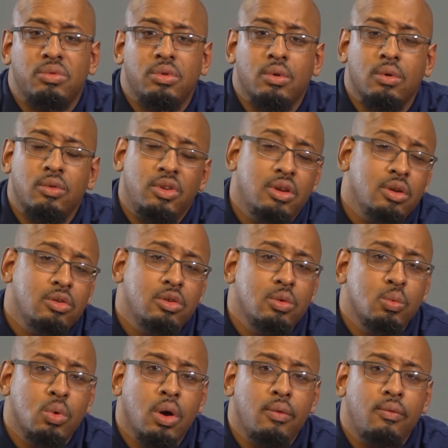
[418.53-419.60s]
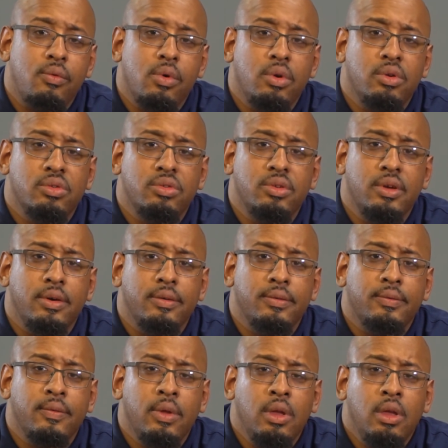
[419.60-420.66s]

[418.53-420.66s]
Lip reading: so you can do one for yourself.